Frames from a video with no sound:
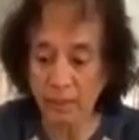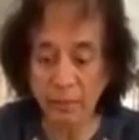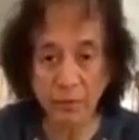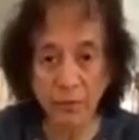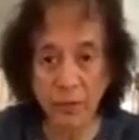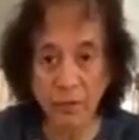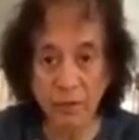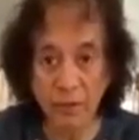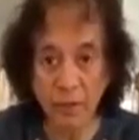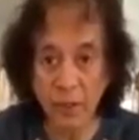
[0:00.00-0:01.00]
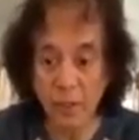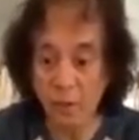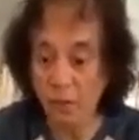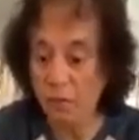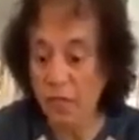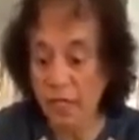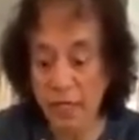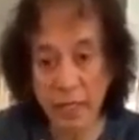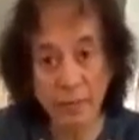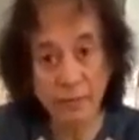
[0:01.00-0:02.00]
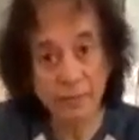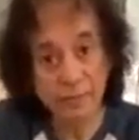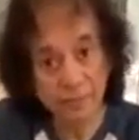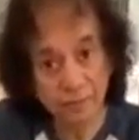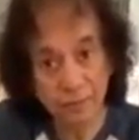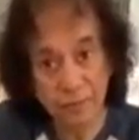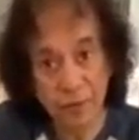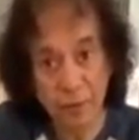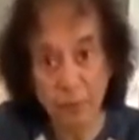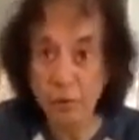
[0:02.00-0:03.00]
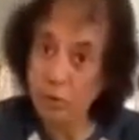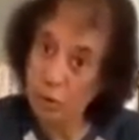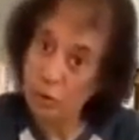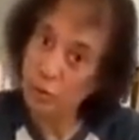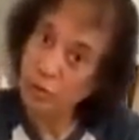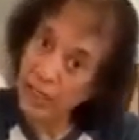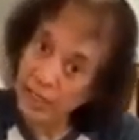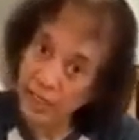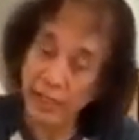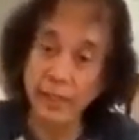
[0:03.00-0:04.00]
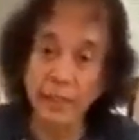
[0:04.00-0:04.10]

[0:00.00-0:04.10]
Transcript: with fingers, or tere, which is also dhere